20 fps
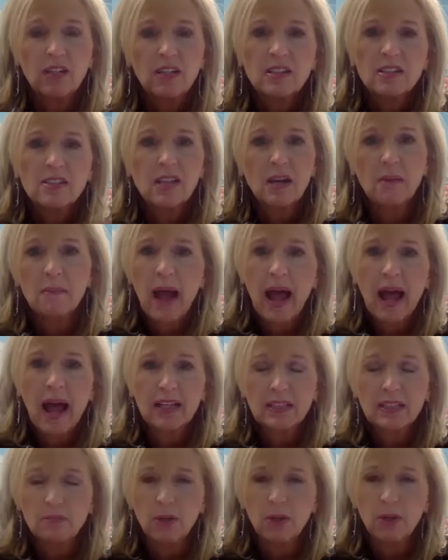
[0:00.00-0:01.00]
some
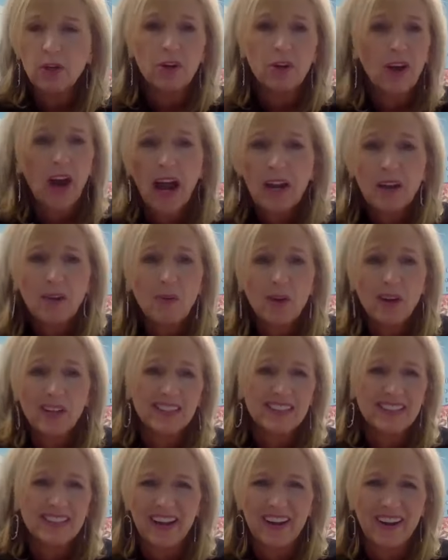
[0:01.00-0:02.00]
axe murderer. I don't want
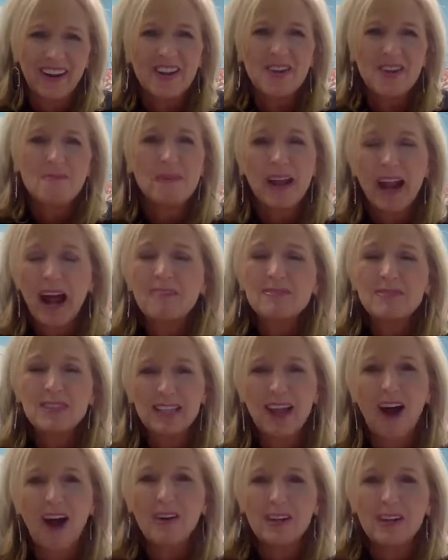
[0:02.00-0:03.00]
to scare you, but I'm
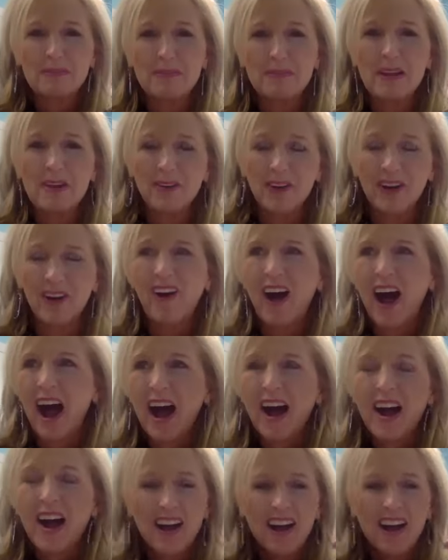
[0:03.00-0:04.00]
just always being real.
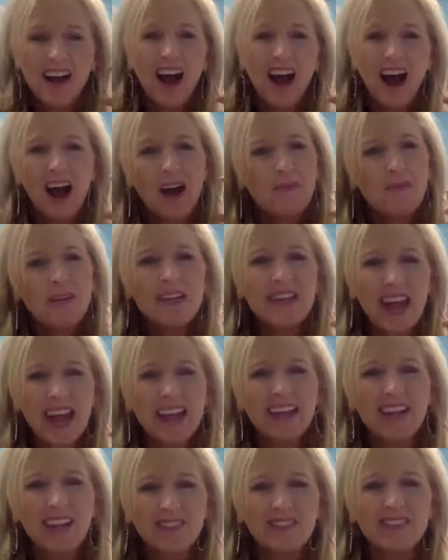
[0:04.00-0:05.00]
I'm a
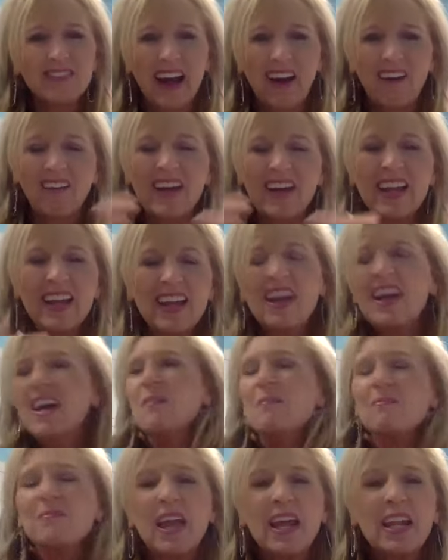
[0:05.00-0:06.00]
negative Nelly,
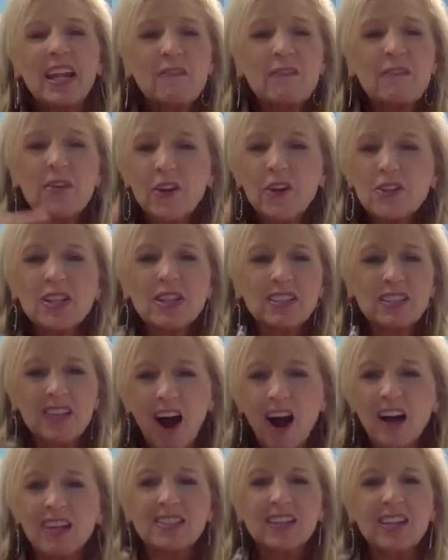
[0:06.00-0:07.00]
and if you're just
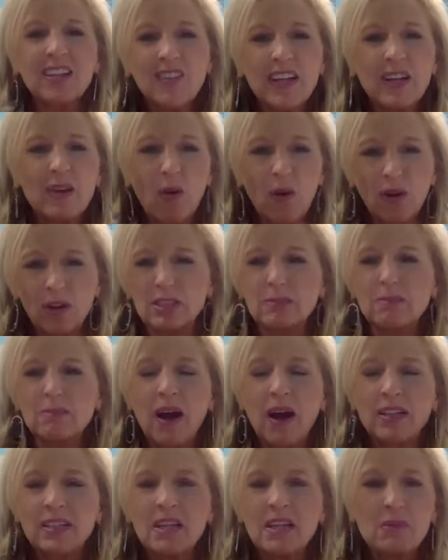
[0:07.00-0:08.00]
constantly
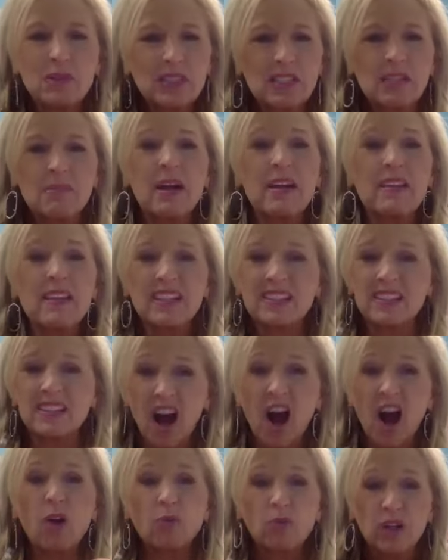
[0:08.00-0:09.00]
corresponding with somebody that's
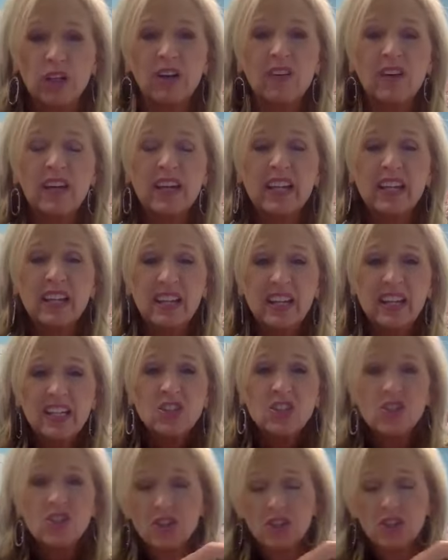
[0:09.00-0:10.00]
not really
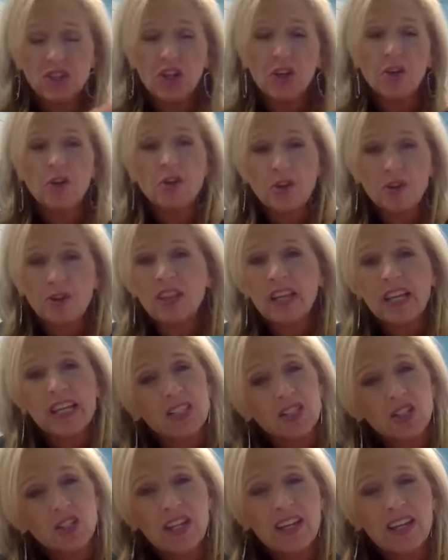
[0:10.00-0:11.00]
who you
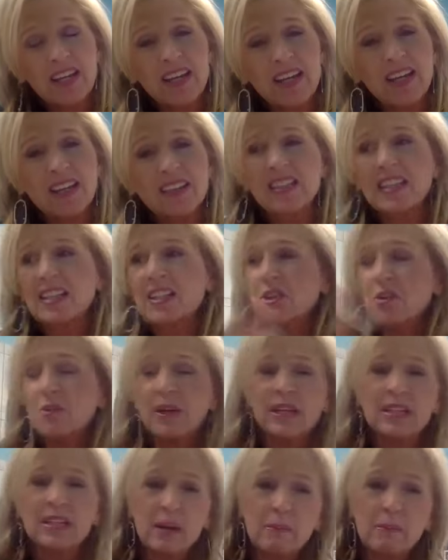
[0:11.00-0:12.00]
think she is, and you
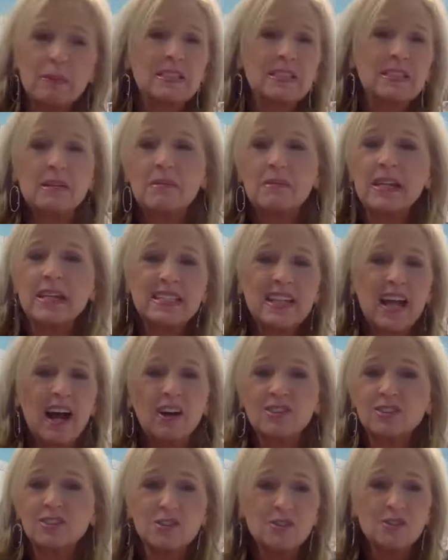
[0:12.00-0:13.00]
end up at somebody's
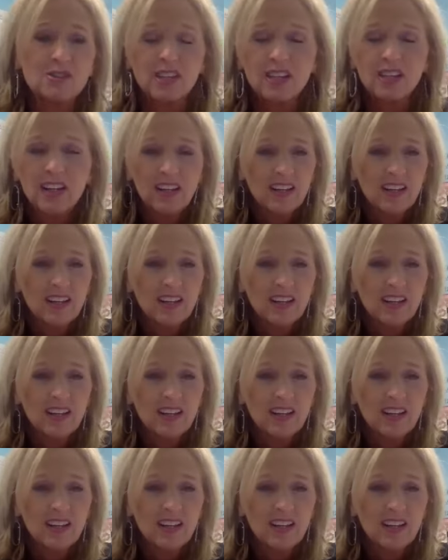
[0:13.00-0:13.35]
house who's,